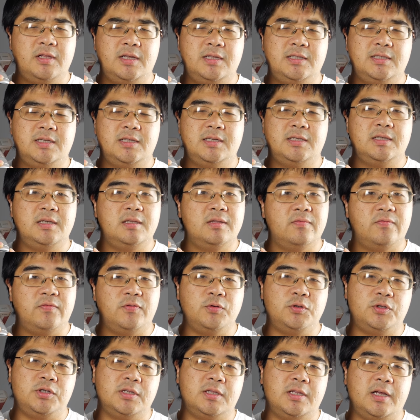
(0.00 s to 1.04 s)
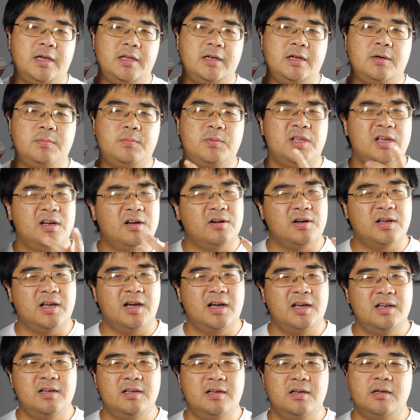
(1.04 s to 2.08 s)
lenses in the Fuji lineup that are
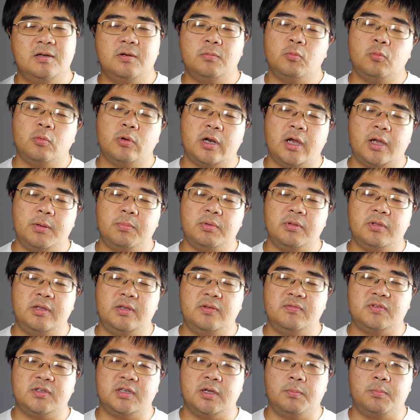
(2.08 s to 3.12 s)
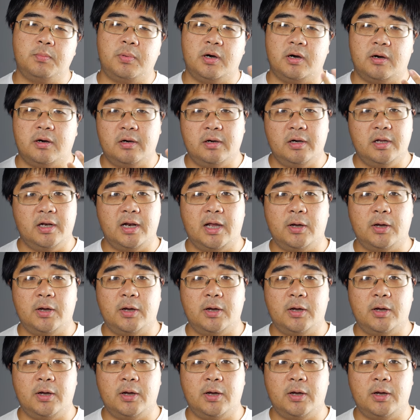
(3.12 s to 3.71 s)
kind of what I believe subpar,